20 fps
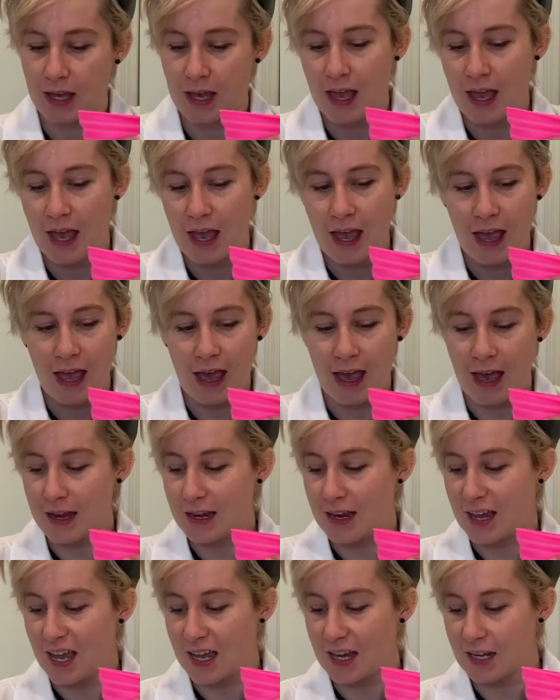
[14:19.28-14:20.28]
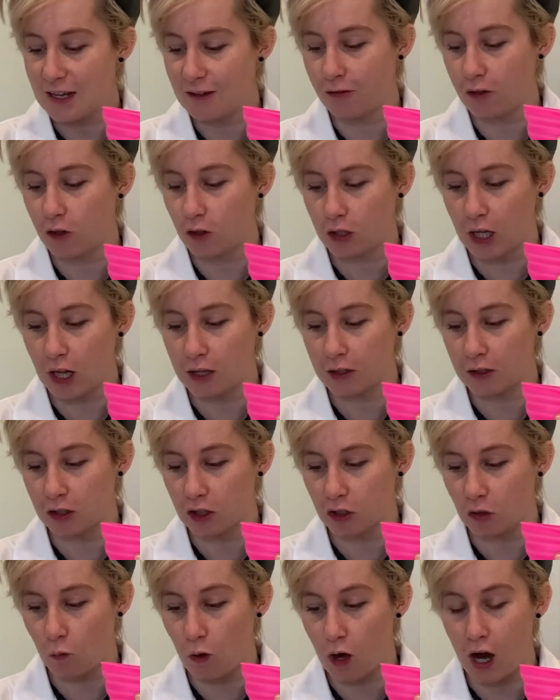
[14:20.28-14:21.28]
And any food coloring
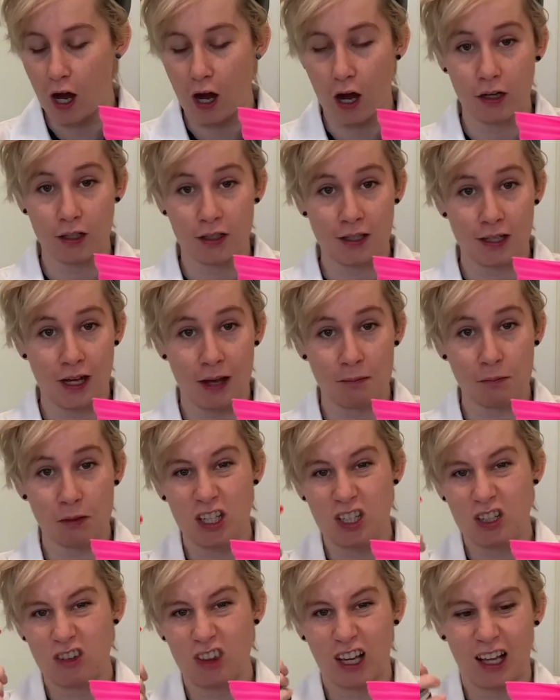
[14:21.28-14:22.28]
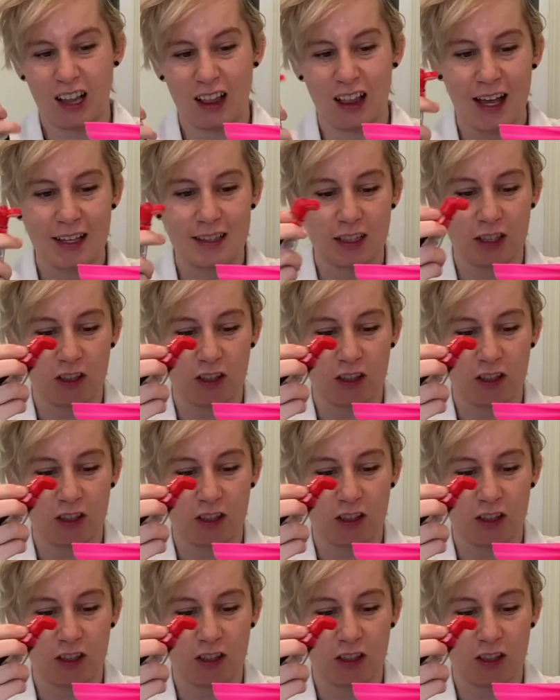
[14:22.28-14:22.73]
you want. I'm gonna do the classic